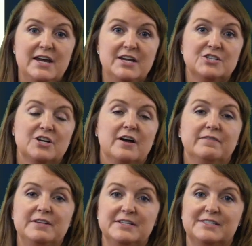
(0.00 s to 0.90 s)
each
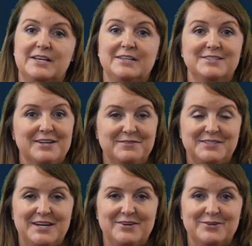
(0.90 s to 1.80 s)
of these sets of
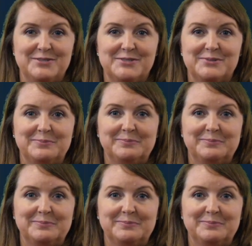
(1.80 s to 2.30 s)
standards.